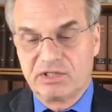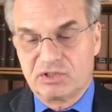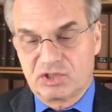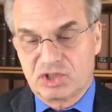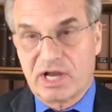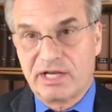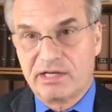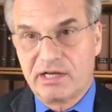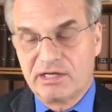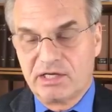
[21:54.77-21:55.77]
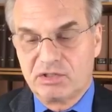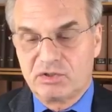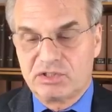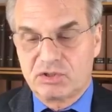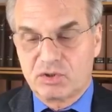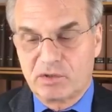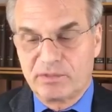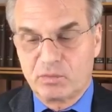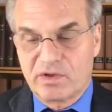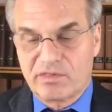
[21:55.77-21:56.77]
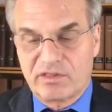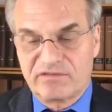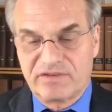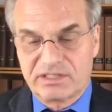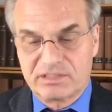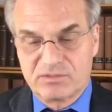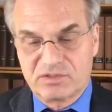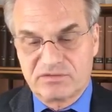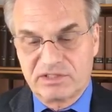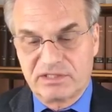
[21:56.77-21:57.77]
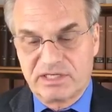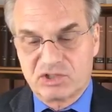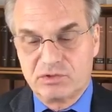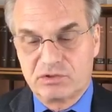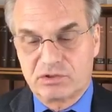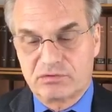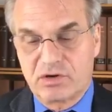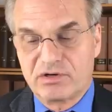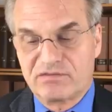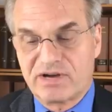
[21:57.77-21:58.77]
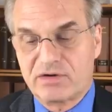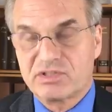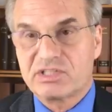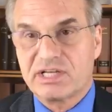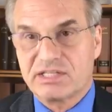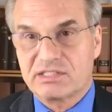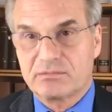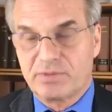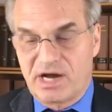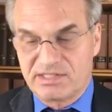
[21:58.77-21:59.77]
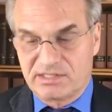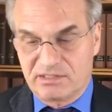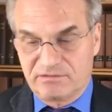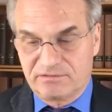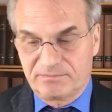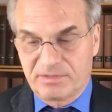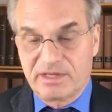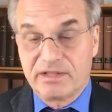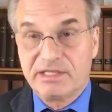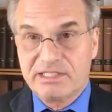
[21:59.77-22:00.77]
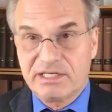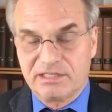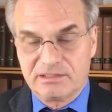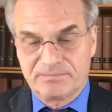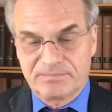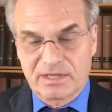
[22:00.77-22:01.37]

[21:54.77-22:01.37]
to China to determine whether the victims of the alleged new coronavirus tested positive. They did.